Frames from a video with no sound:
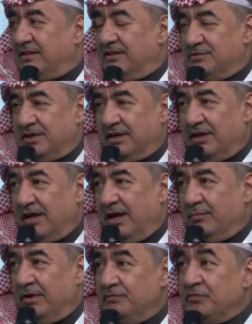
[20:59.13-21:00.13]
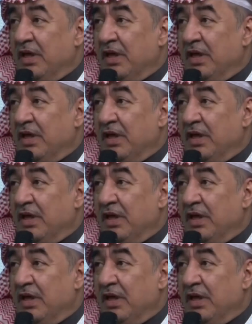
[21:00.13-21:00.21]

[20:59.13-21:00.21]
you may should